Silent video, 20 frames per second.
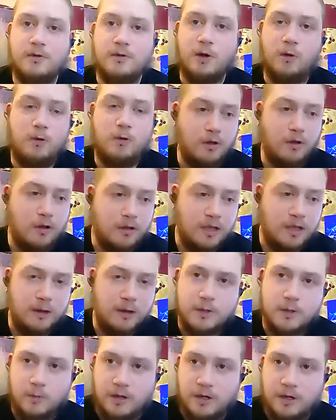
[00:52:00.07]
of you who thought that
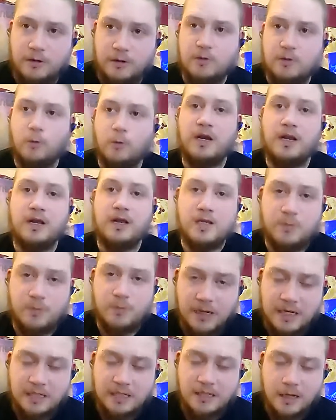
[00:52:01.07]
it was real, the winner is
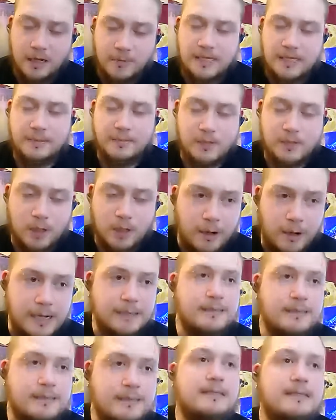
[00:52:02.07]
predetermined. I'm sorry.
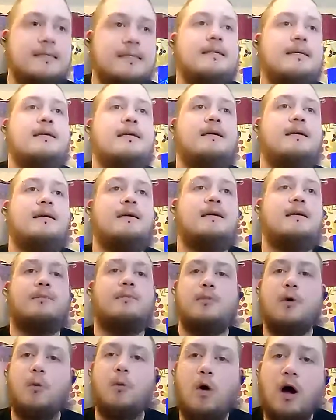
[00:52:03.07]

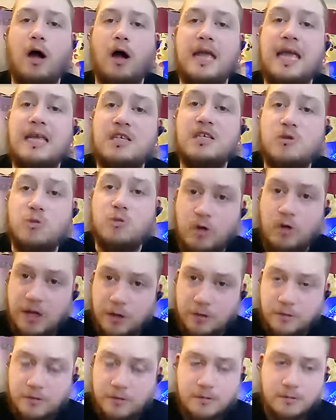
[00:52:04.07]
But what is
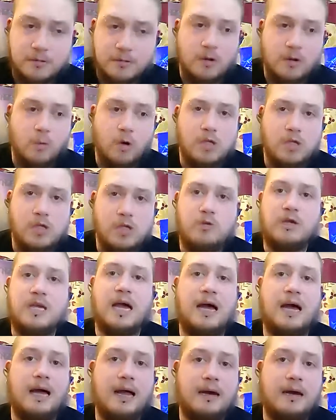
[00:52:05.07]
real, what you
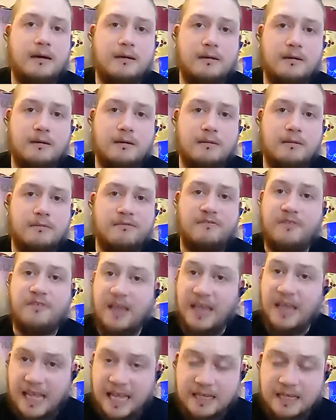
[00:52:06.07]
can't
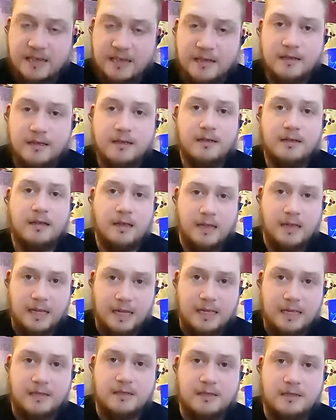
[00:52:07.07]
fake,
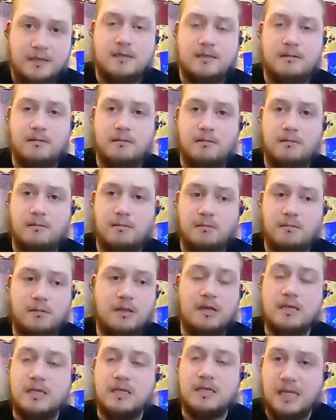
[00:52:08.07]
is
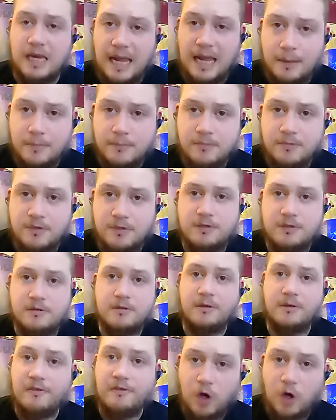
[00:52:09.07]
the slams,
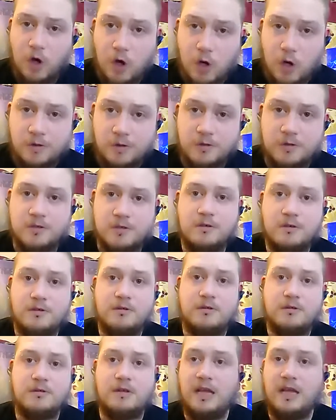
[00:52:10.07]
the falls,
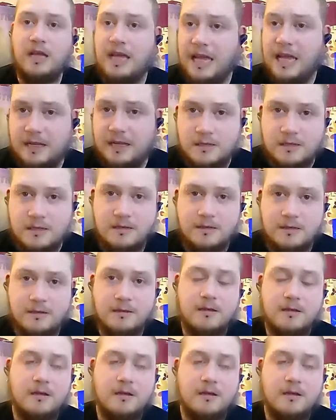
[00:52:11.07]
the mm-hmm. hits.